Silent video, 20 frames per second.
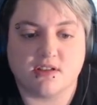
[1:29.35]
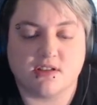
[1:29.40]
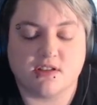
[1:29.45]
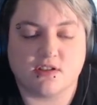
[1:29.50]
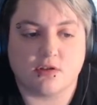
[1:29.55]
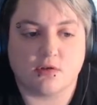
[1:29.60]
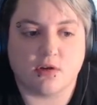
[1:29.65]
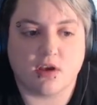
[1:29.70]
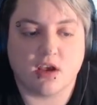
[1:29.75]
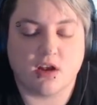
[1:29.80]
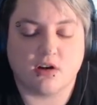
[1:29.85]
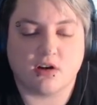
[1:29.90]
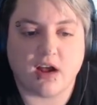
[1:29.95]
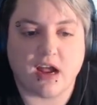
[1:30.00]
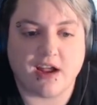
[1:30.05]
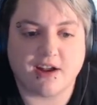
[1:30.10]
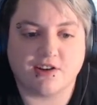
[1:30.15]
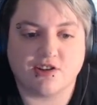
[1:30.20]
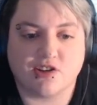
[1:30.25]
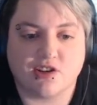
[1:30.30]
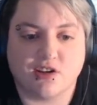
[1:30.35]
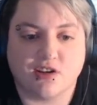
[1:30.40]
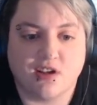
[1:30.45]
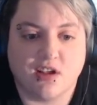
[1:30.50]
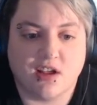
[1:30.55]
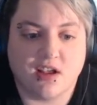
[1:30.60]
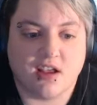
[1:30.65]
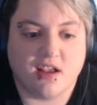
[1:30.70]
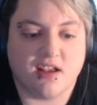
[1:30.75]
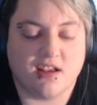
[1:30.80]
So interaction
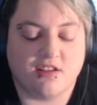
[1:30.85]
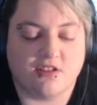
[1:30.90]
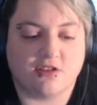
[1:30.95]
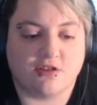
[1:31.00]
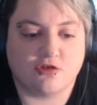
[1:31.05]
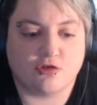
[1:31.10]
is